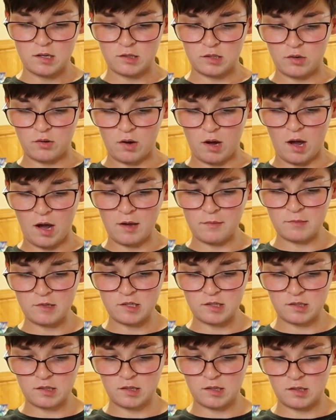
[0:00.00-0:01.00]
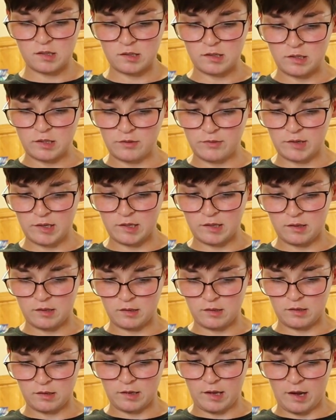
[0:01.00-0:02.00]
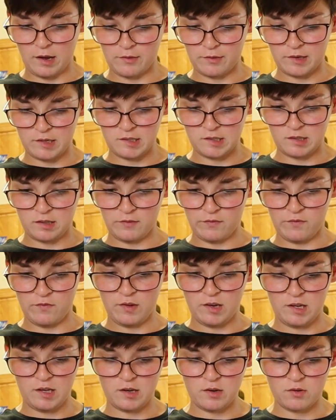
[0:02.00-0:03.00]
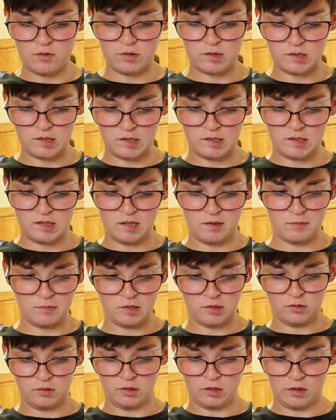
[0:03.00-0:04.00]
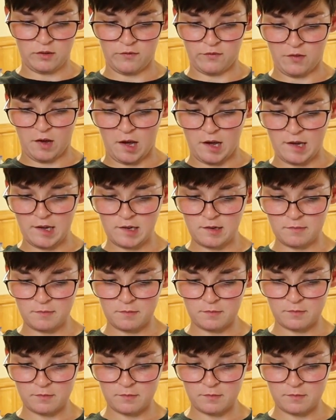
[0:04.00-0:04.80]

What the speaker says: So I'm just gonna do it how it is in the video because it seemed to look fine.